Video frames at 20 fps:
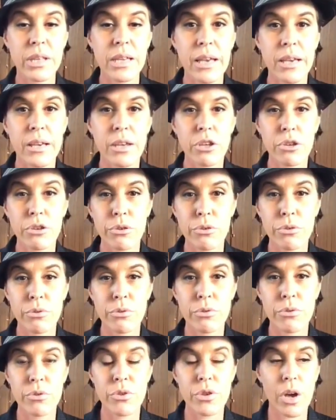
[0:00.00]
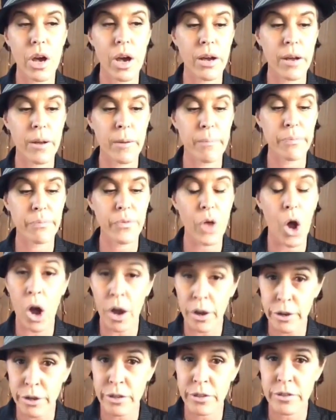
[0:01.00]
a huge
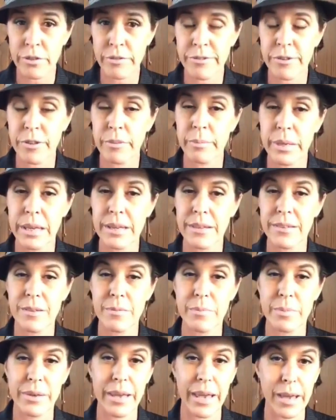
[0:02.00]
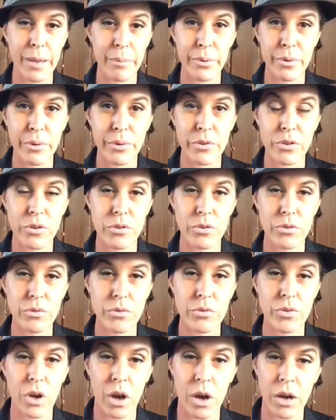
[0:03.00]
honor for me to be able to
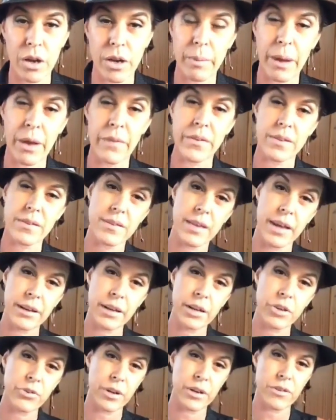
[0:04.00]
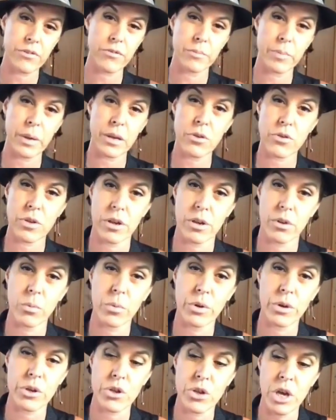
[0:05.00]
talk about this 10-day transformation,
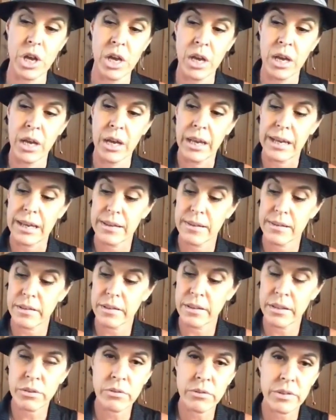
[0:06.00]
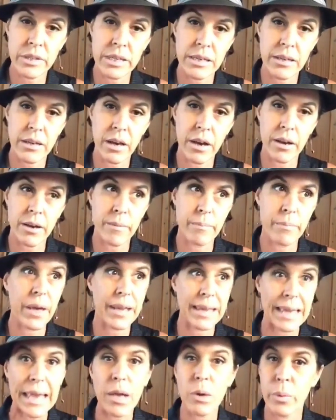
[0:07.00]
which is literally
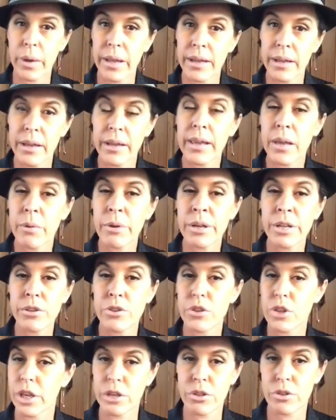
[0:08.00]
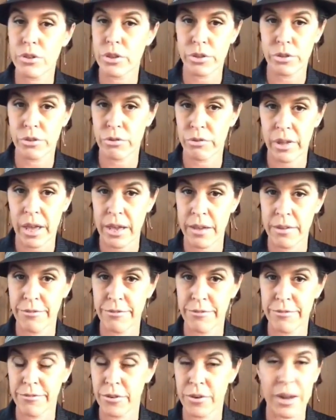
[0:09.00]
a gateway to changing your life
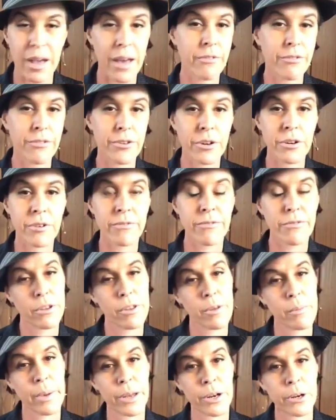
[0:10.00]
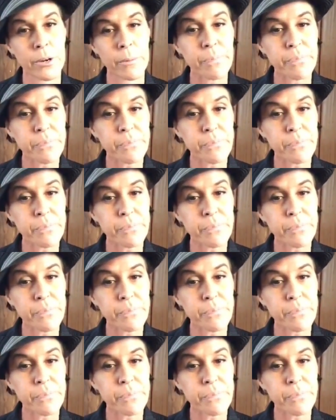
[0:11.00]
forever for the better.